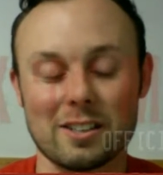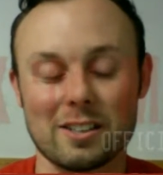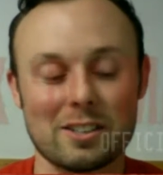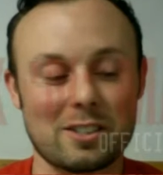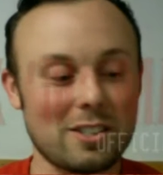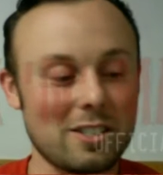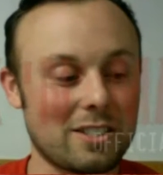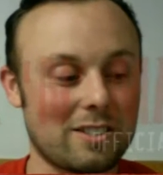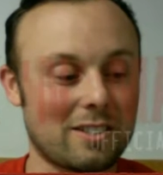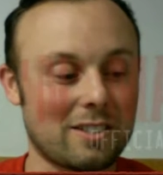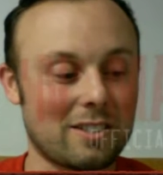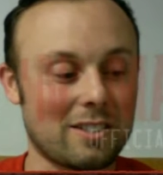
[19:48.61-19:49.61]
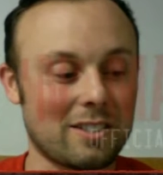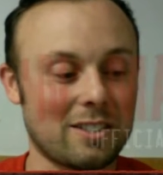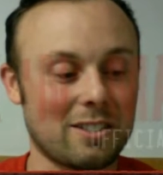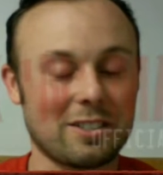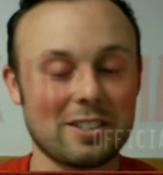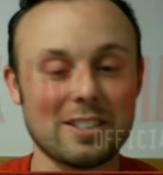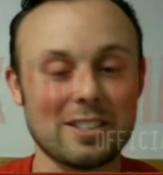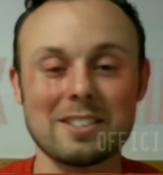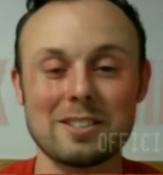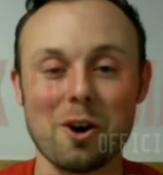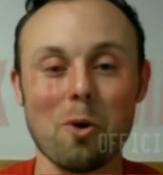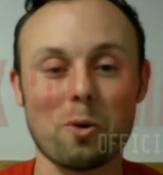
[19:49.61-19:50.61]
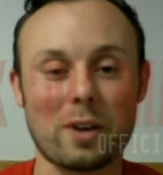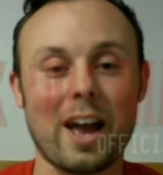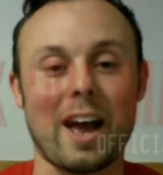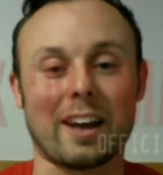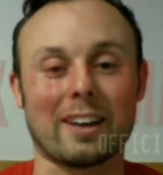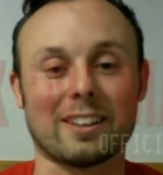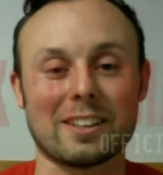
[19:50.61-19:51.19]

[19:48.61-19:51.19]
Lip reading: she's she's okay.